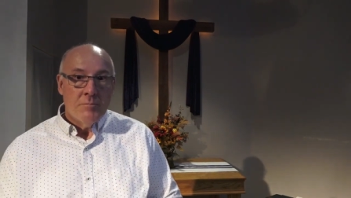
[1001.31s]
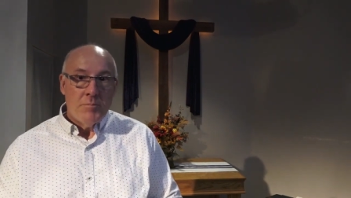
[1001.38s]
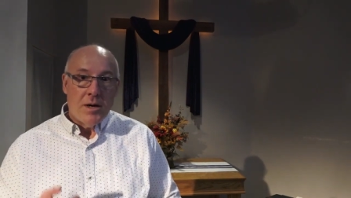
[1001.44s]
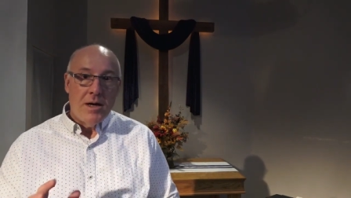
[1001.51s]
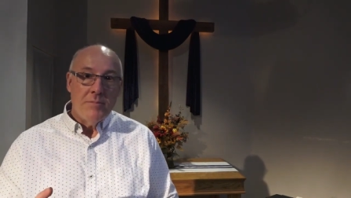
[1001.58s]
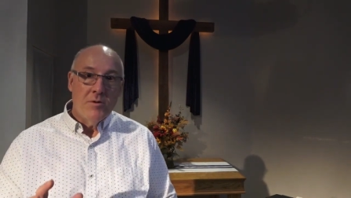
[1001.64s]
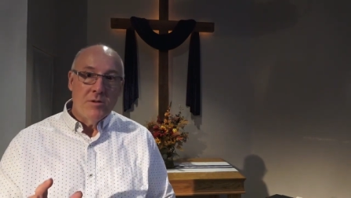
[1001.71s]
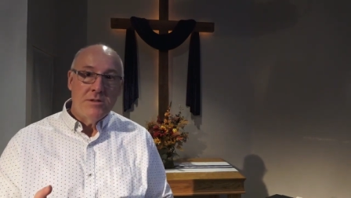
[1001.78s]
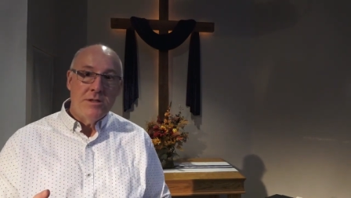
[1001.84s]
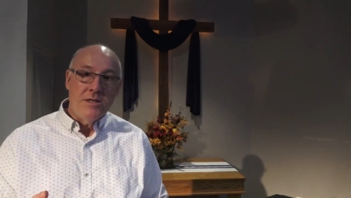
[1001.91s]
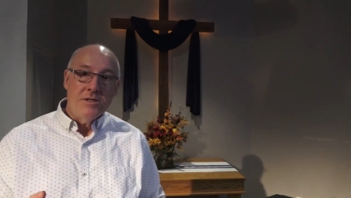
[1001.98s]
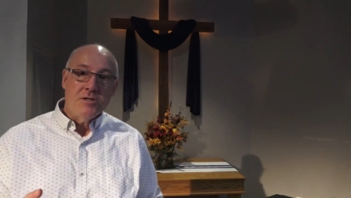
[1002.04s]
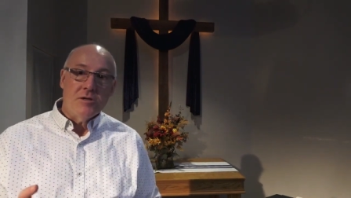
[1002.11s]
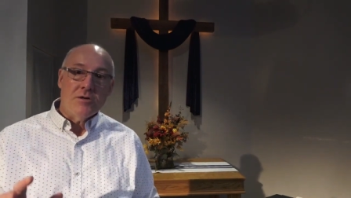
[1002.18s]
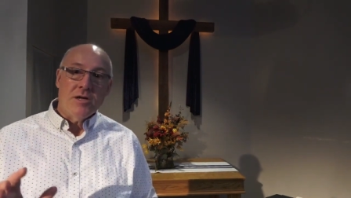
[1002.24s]
Bible
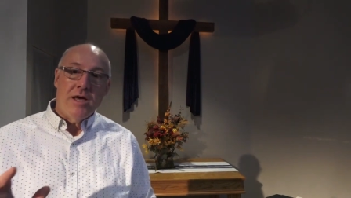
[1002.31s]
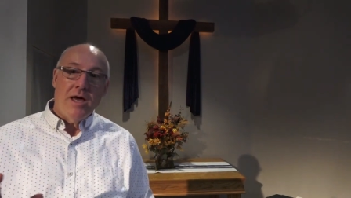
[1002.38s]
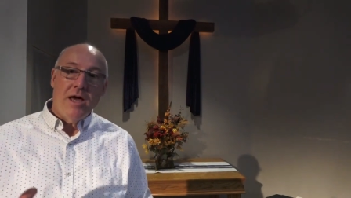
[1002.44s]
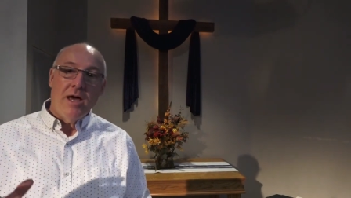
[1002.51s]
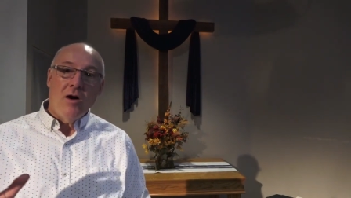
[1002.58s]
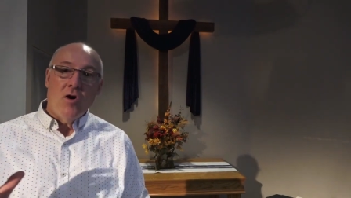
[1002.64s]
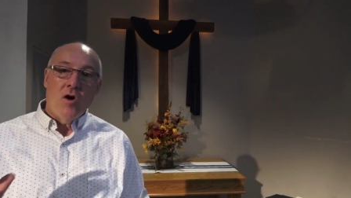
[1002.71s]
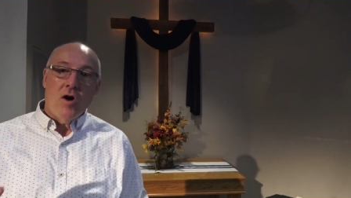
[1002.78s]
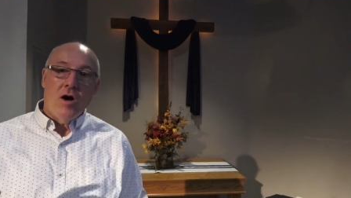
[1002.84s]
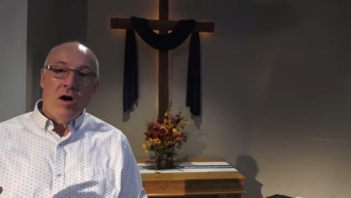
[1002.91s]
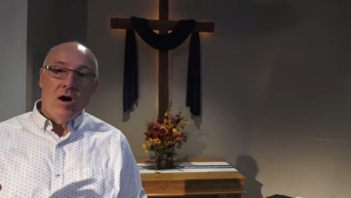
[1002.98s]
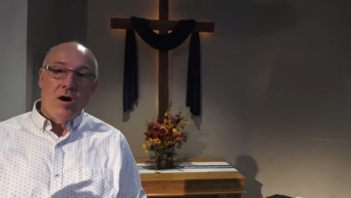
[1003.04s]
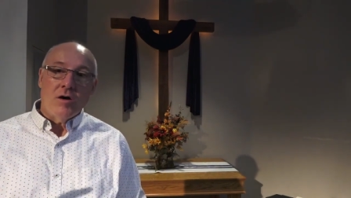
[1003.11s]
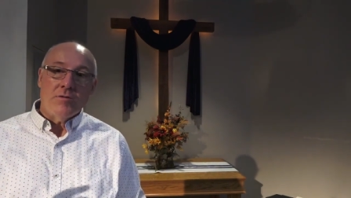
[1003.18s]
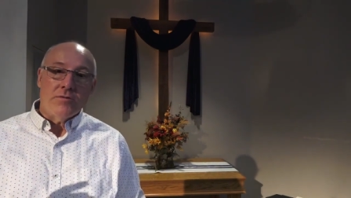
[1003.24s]
teacher Kay
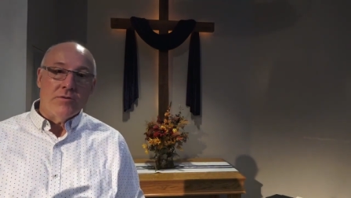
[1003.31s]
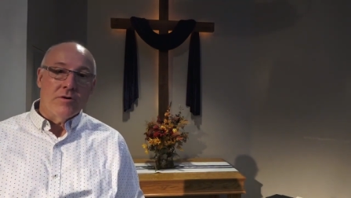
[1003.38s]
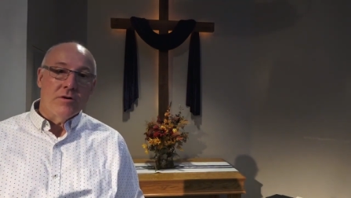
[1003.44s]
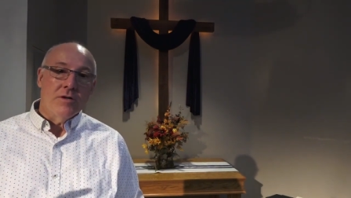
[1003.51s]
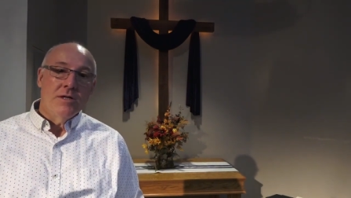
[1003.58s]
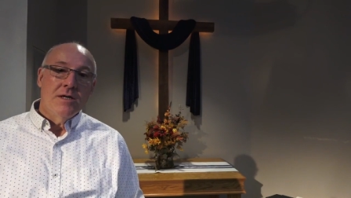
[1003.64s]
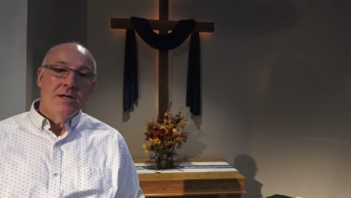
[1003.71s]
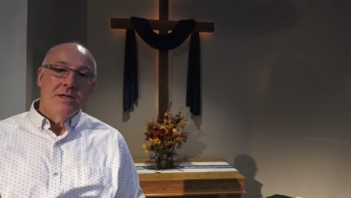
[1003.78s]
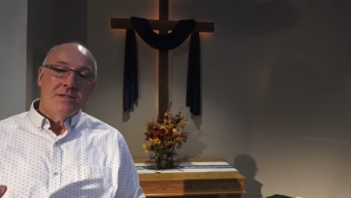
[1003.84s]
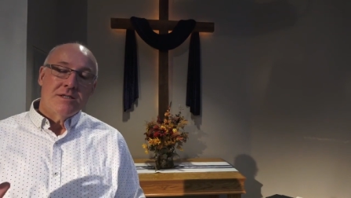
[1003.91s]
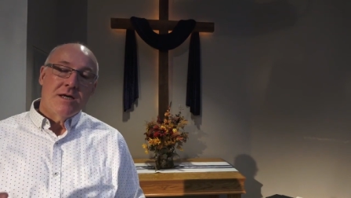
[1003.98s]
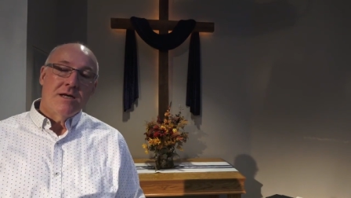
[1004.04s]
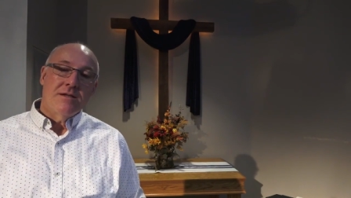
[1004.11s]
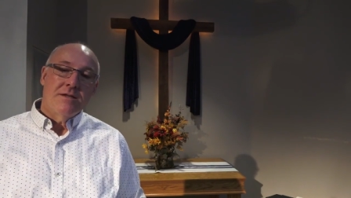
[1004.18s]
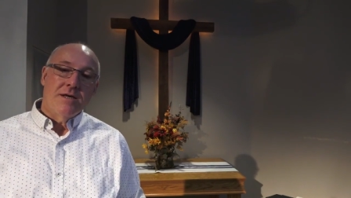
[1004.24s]
Arthur
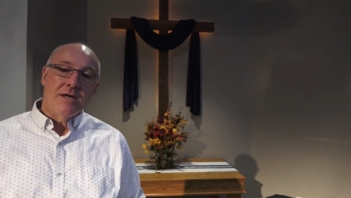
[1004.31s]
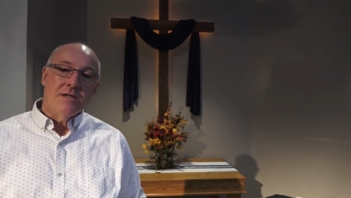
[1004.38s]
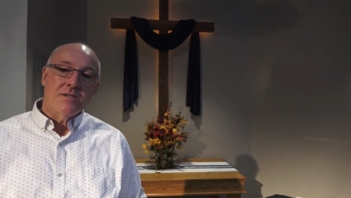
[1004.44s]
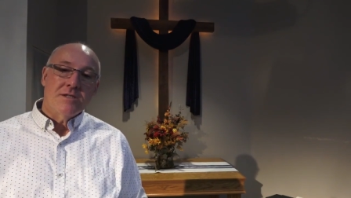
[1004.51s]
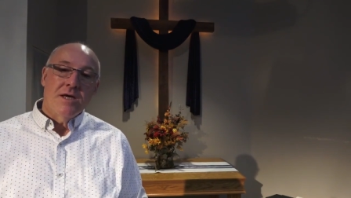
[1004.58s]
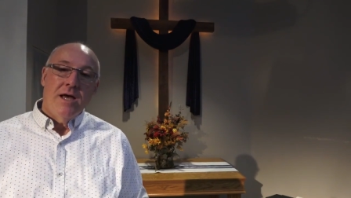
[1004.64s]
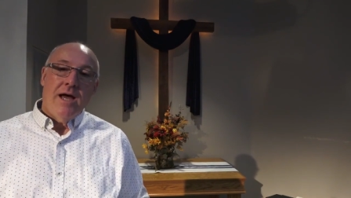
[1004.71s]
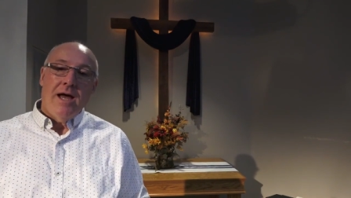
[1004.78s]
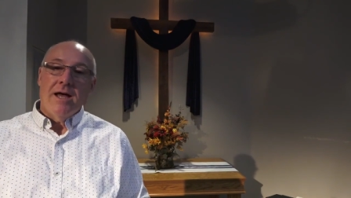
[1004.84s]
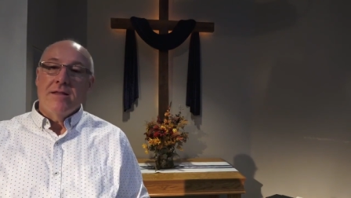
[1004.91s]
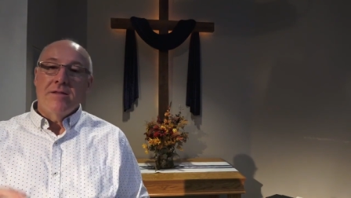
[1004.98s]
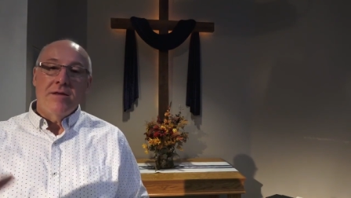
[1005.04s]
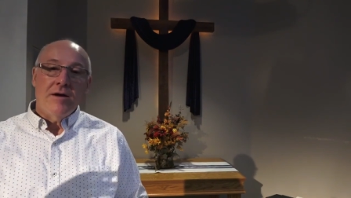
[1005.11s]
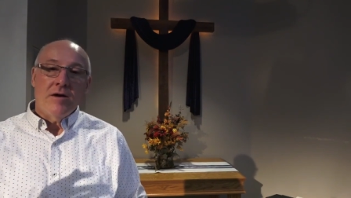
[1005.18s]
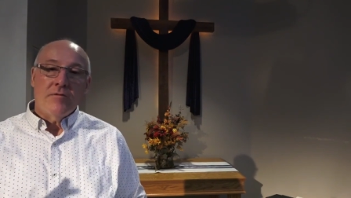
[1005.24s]
said this,
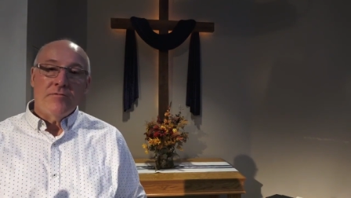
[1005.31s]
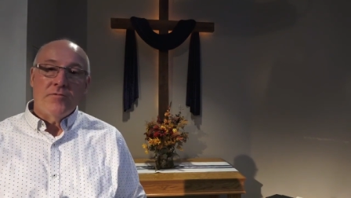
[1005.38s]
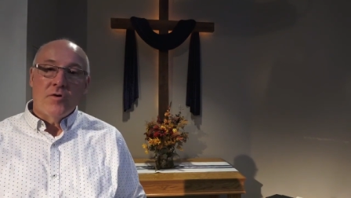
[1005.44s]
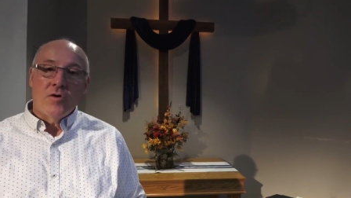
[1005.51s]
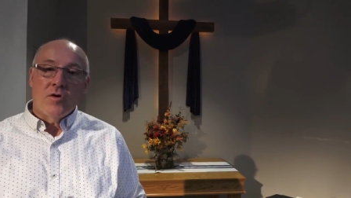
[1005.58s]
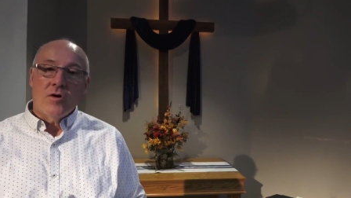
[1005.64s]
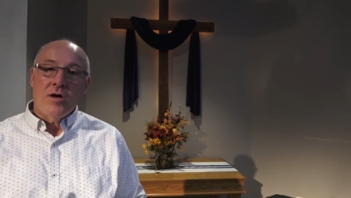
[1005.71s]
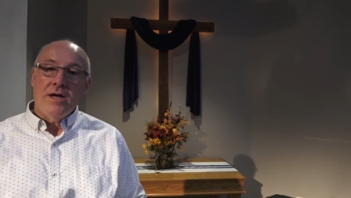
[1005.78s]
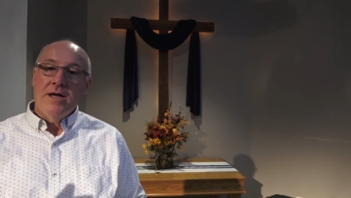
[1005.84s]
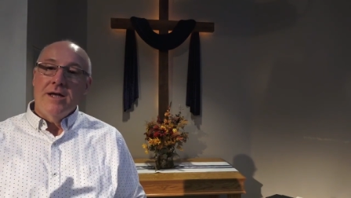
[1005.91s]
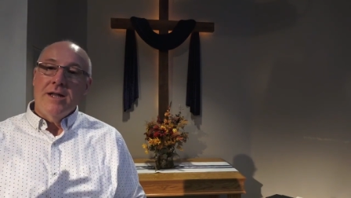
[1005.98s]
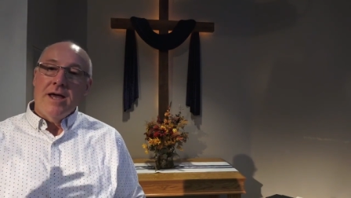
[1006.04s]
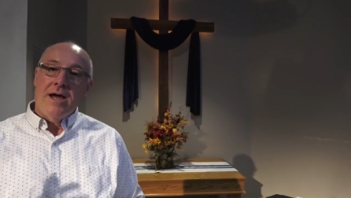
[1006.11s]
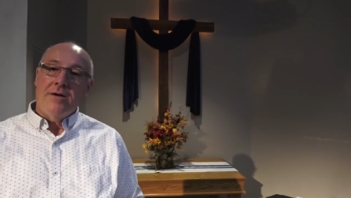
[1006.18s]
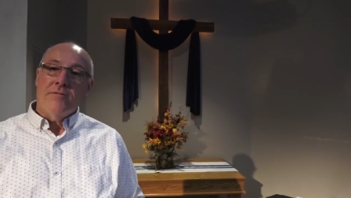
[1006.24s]
and therefore
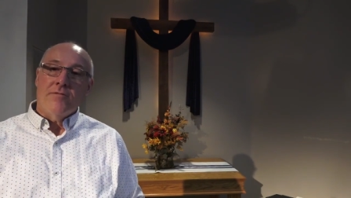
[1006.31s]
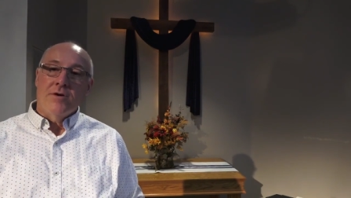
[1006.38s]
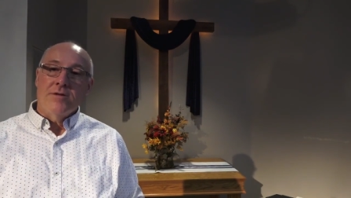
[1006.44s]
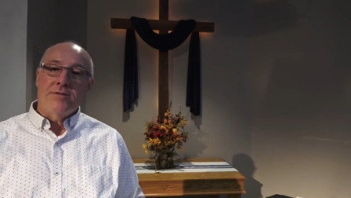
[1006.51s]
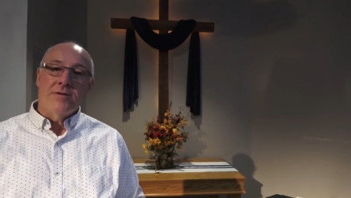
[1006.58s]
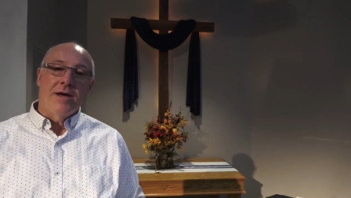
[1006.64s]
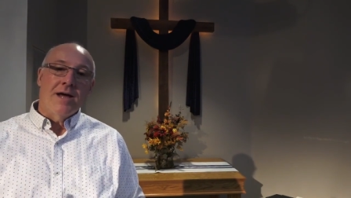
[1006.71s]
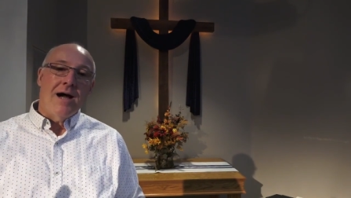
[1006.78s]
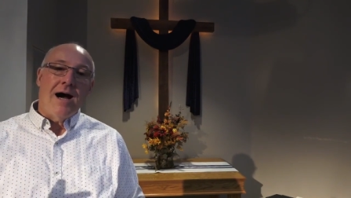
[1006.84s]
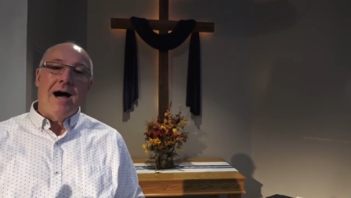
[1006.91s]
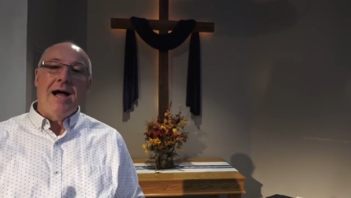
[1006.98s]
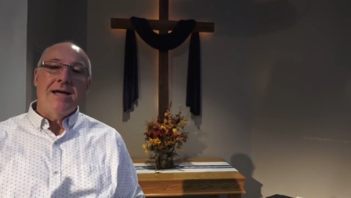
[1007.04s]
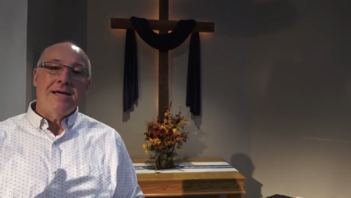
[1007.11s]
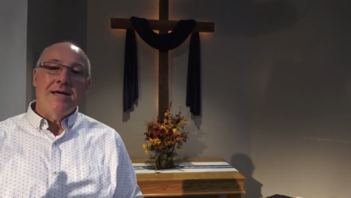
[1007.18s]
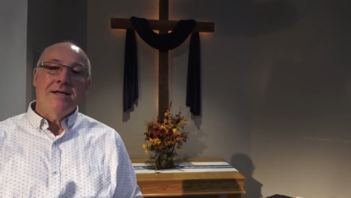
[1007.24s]
in everything
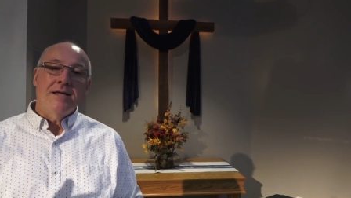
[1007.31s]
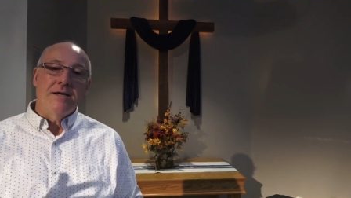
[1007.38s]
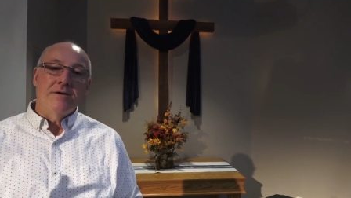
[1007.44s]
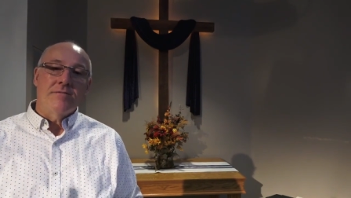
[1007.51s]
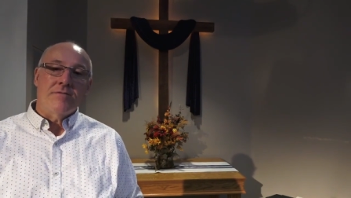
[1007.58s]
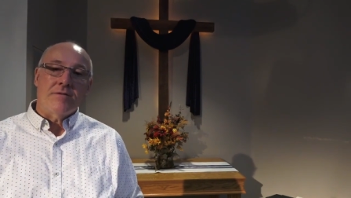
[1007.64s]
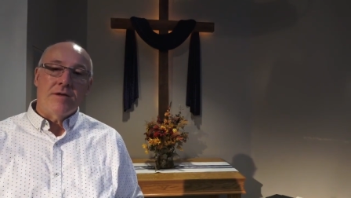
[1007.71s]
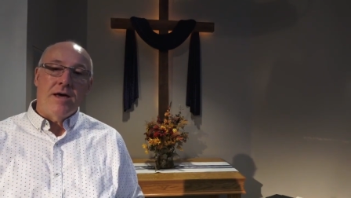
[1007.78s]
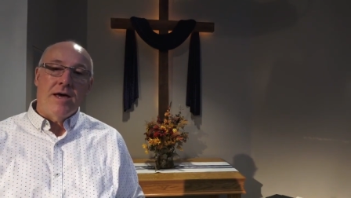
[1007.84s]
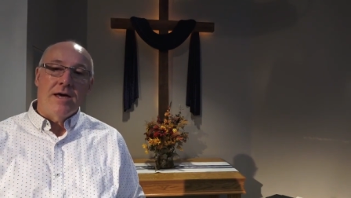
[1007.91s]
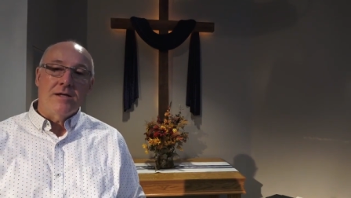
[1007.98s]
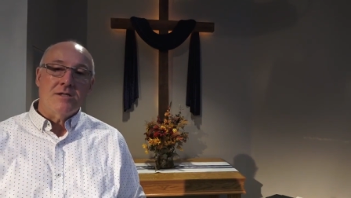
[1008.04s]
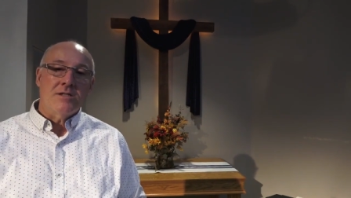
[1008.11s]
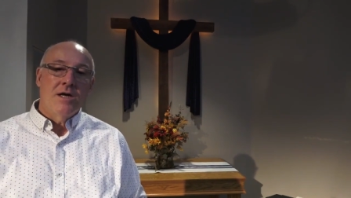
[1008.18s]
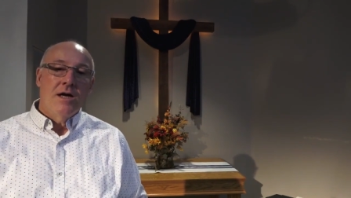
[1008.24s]
I can give
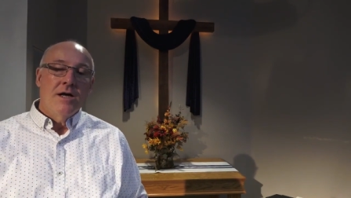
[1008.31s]
thanks,